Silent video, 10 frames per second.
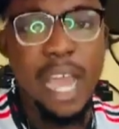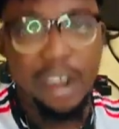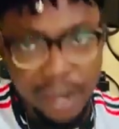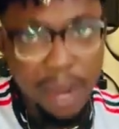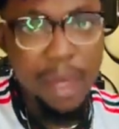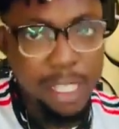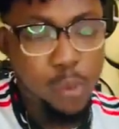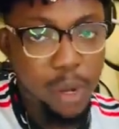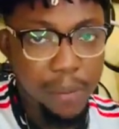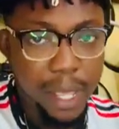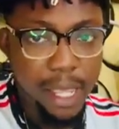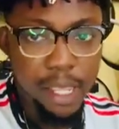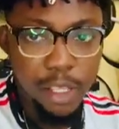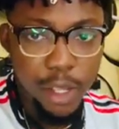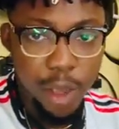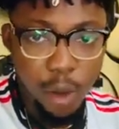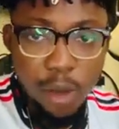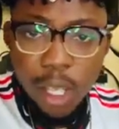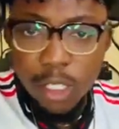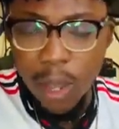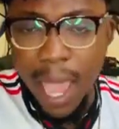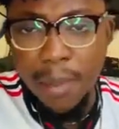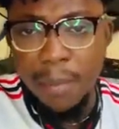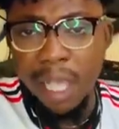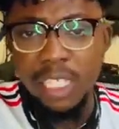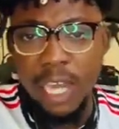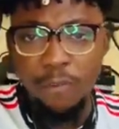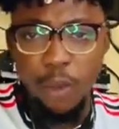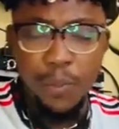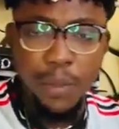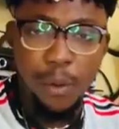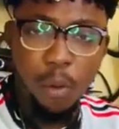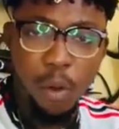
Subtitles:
is in agreement with me. You know, so let me mention a few